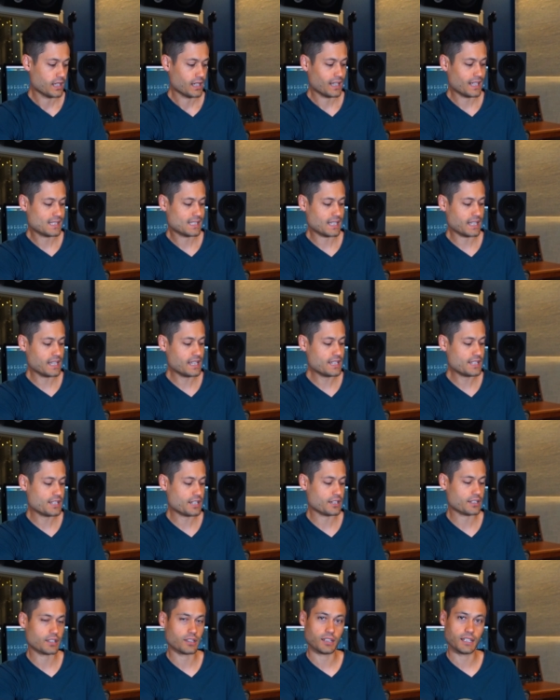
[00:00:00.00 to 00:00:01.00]
It's
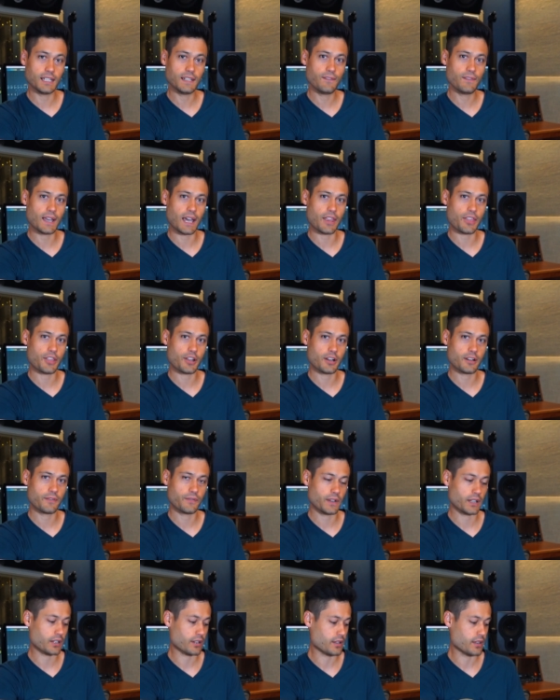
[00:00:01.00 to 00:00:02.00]
easier to leave that third
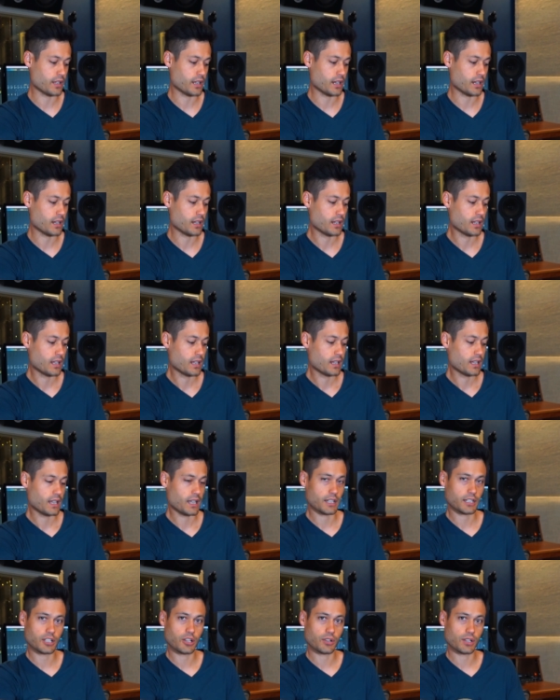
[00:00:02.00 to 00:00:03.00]
finger there
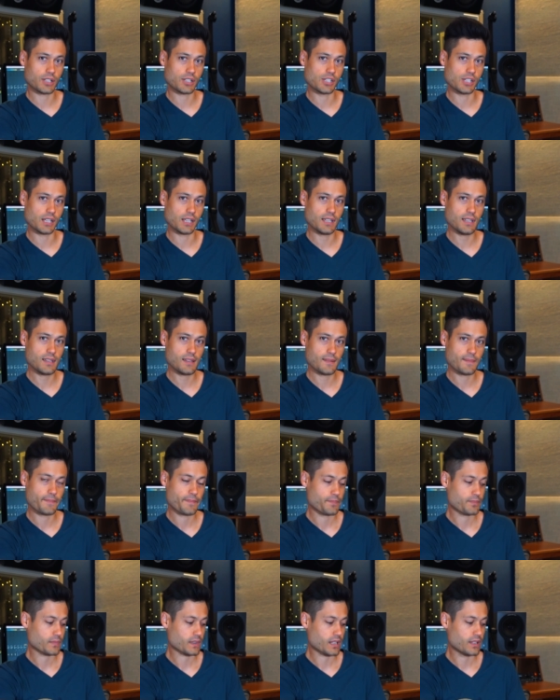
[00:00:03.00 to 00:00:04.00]
and go to G
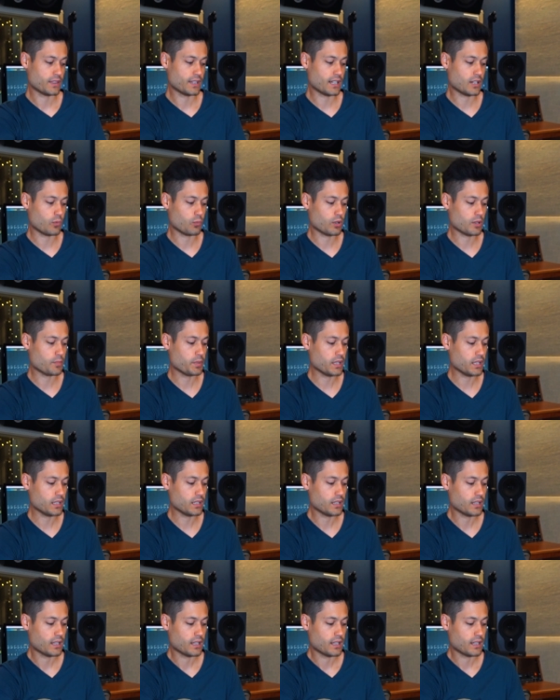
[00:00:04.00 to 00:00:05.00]
than it would
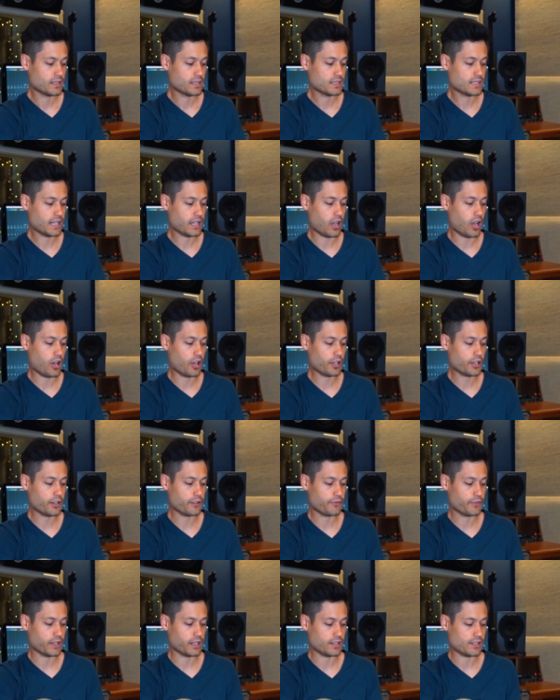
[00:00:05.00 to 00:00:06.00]
be to take all your
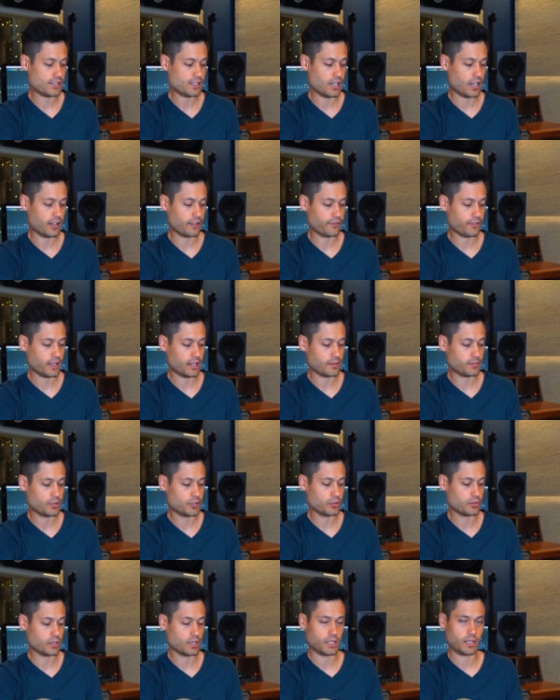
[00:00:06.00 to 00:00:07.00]
fingers off and
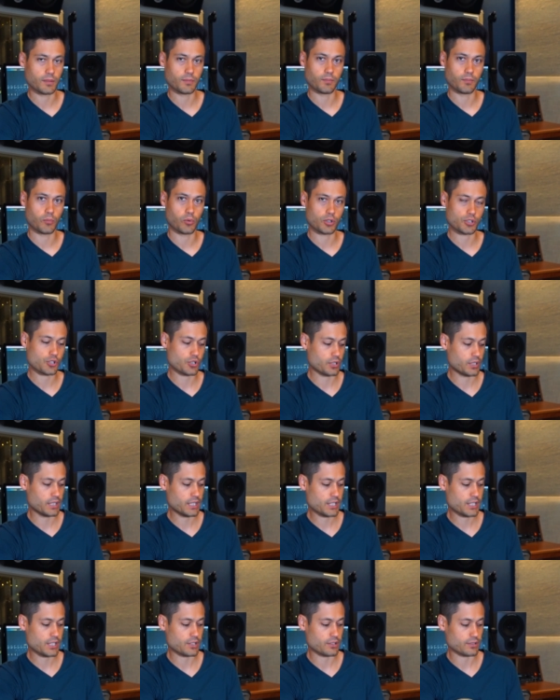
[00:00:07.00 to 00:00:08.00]
do a more
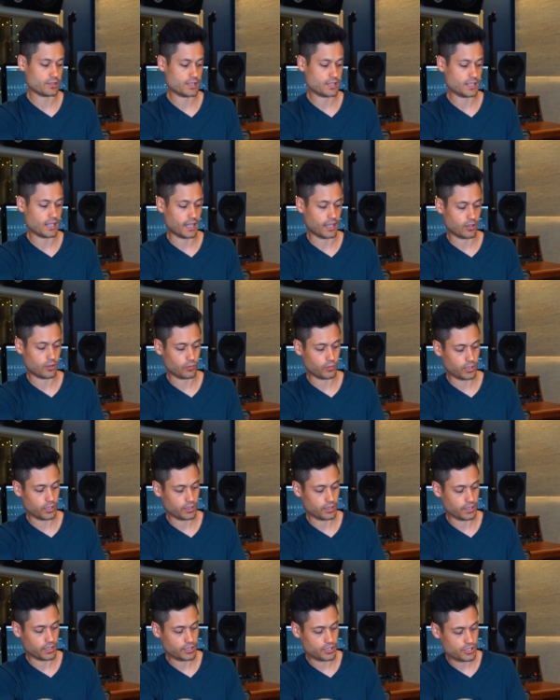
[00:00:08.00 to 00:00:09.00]
traditional style
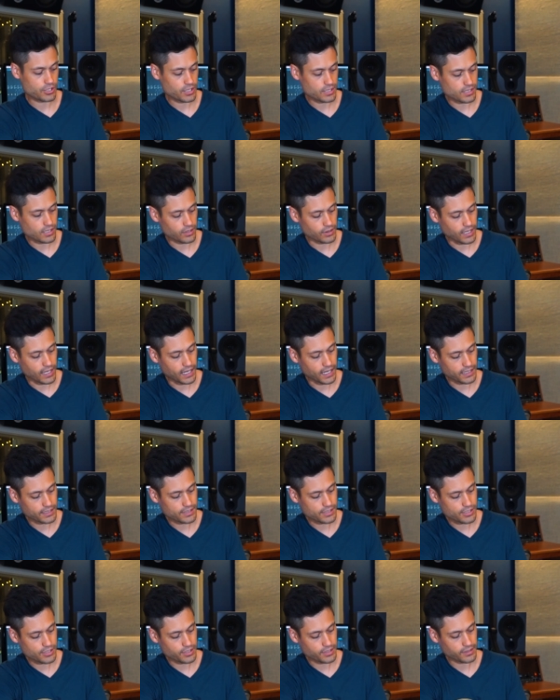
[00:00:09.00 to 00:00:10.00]
where it's just on the high
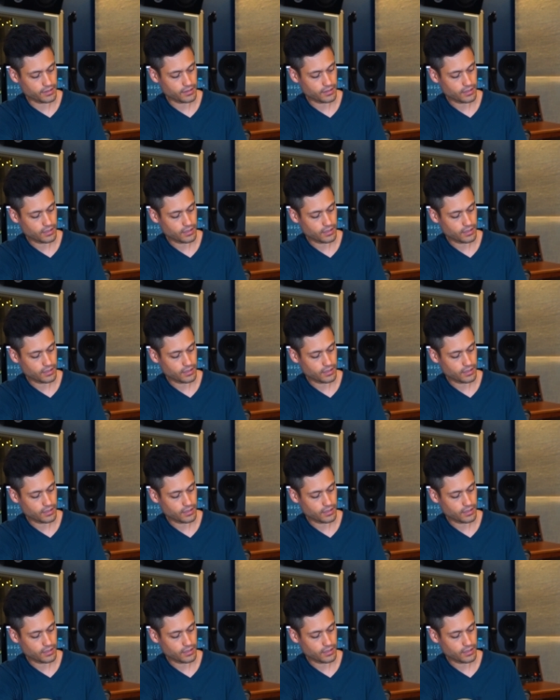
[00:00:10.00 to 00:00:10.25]
string.